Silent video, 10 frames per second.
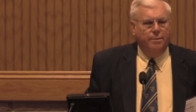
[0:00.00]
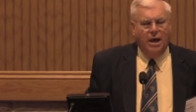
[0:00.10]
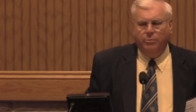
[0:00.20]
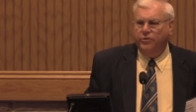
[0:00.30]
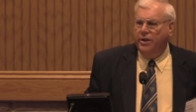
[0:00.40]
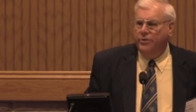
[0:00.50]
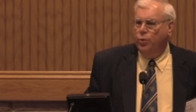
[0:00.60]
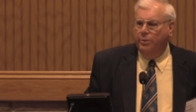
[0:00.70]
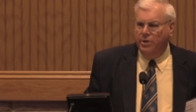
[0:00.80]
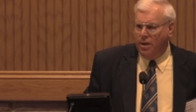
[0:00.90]
The Bible
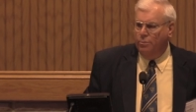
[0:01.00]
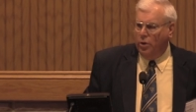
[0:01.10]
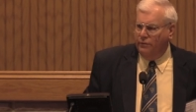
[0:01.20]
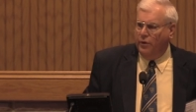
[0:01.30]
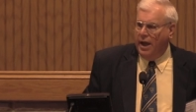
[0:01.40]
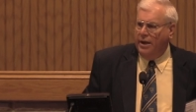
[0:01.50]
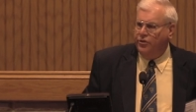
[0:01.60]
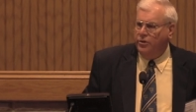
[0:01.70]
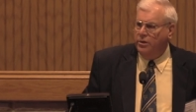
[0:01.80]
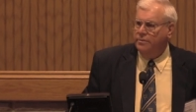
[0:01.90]
says we become one flesh.